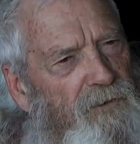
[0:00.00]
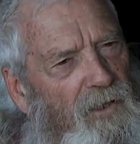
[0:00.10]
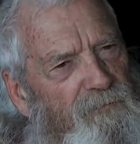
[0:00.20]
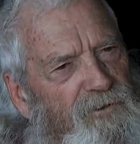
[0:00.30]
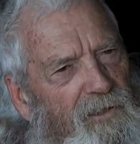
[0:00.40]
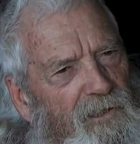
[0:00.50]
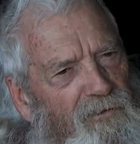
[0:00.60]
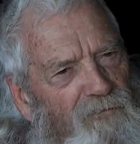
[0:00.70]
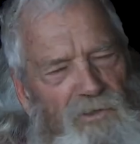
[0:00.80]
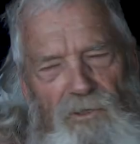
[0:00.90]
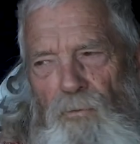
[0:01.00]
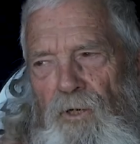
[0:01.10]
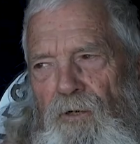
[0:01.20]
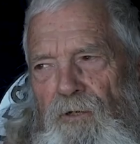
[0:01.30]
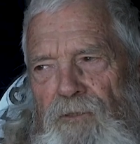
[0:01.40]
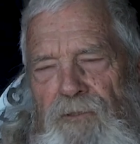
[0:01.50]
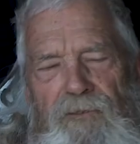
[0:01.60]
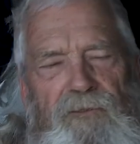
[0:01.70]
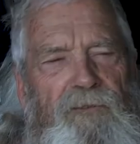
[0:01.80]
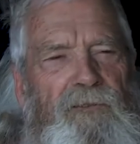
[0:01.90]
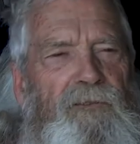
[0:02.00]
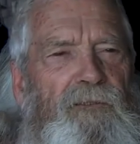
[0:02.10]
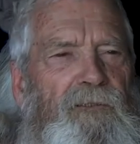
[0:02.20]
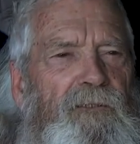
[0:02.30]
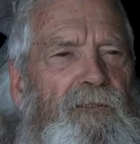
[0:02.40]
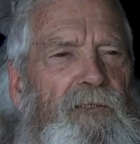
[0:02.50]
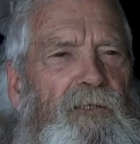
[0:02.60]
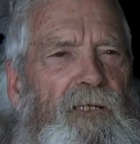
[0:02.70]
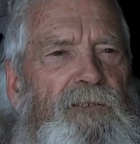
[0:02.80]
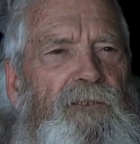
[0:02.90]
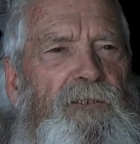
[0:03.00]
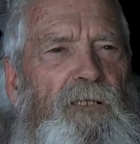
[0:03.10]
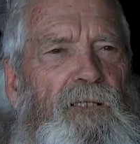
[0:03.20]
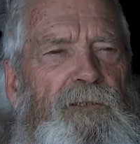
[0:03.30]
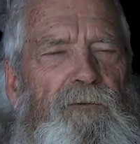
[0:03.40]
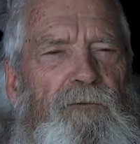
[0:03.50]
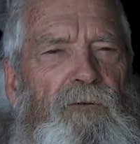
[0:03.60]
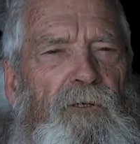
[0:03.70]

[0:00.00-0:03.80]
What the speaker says: So I'm saying of the Aquarius exercise,